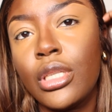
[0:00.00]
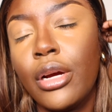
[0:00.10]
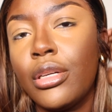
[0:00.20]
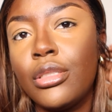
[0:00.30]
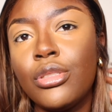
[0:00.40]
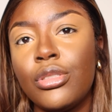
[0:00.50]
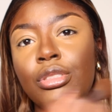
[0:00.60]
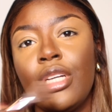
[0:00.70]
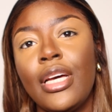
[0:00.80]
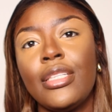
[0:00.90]
I already told
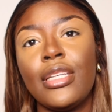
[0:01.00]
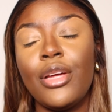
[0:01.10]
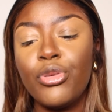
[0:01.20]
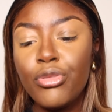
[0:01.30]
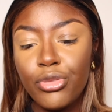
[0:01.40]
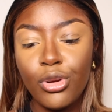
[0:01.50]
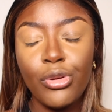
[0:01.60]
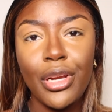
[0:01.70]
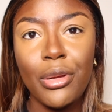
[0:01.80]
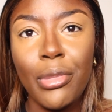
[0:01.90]
you guys I don't follow
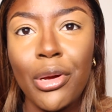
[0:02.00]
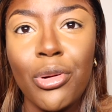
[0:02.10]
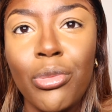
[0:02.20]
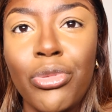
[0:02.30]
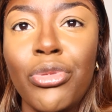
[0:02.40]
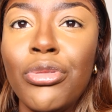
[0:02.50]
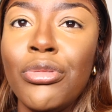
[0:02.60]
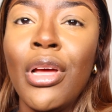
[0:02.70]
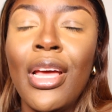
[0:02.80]
any makeup rule